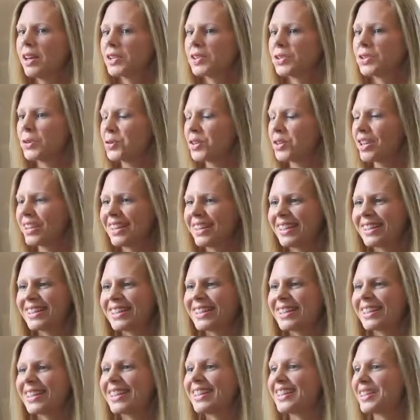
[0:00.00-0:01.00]
Socially,
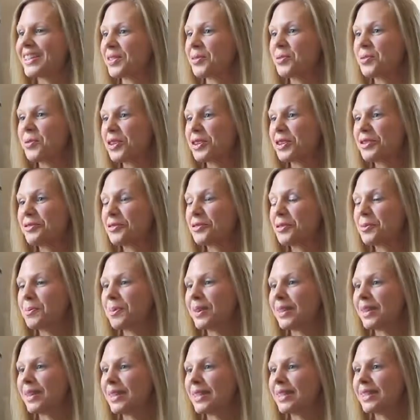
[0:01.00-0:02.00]
it's a wonderful
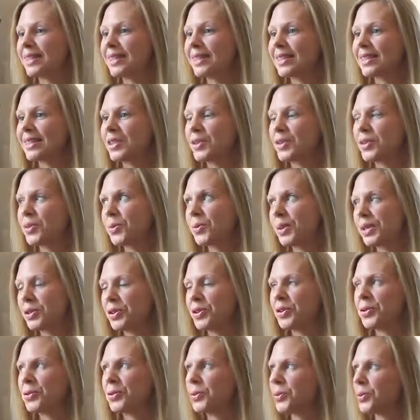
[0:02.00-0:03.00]
place. You know, we
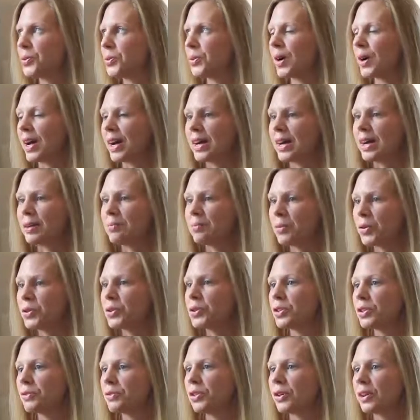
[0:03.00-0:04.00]
know
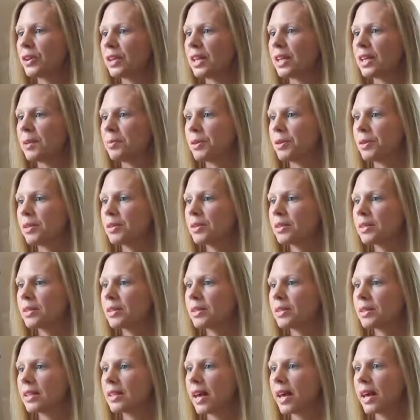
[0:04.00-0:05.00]
most of our
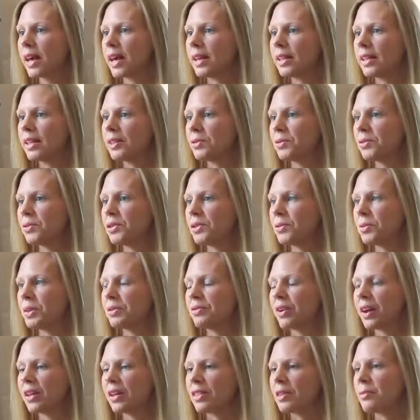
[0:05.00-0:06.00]
neighbours, and you know,
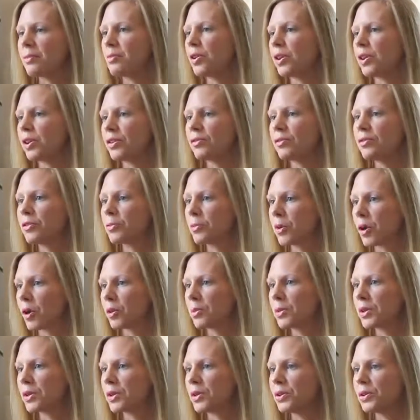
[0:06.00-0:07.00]
we've had them round for
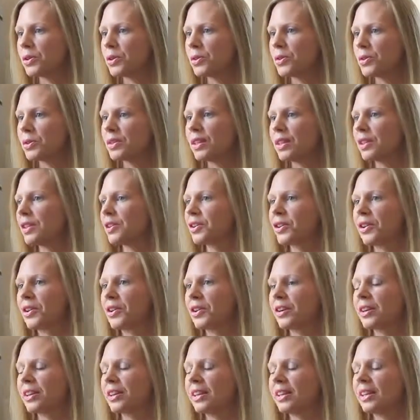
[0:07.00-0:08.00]
barbecues in the
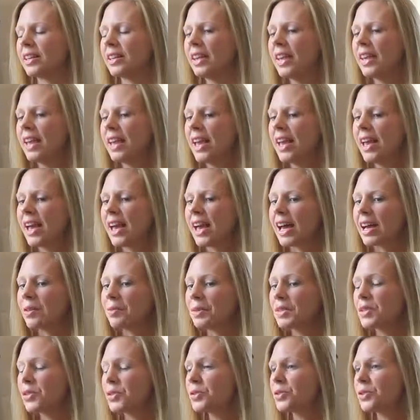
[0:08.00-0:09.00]
garden.
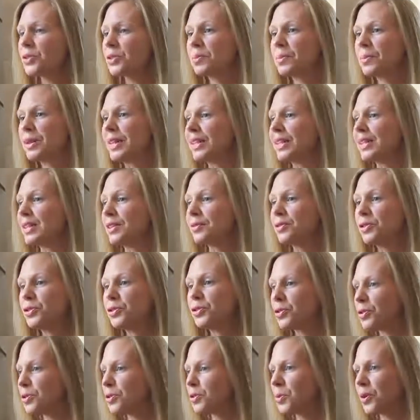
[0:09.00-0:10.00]
It's also a place, if
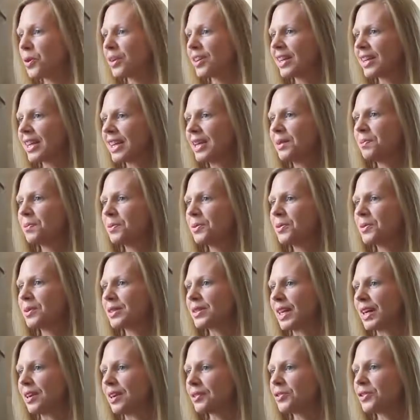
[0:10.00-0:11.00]
you do want to keep
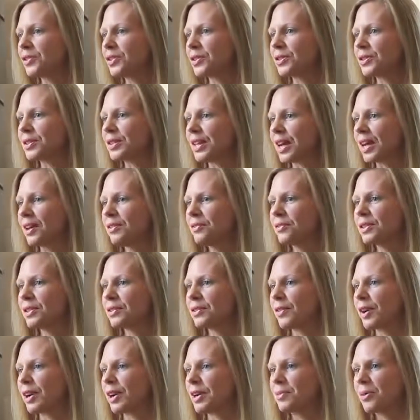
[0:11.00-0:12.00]
yourself to yourself,
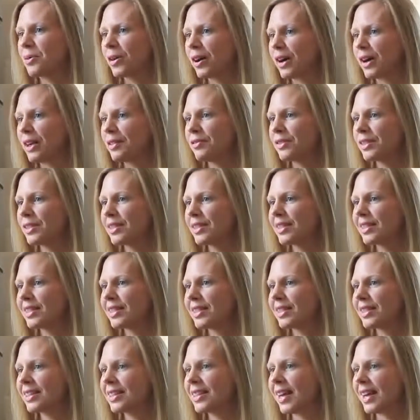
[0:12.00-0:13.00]
it's very
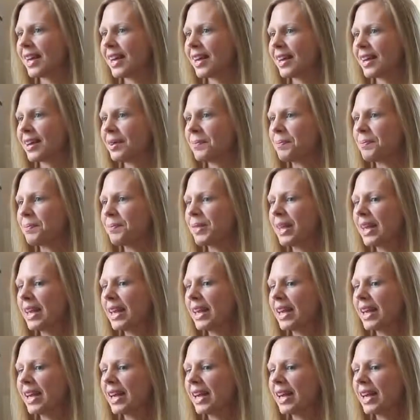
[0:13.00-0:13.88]
private, and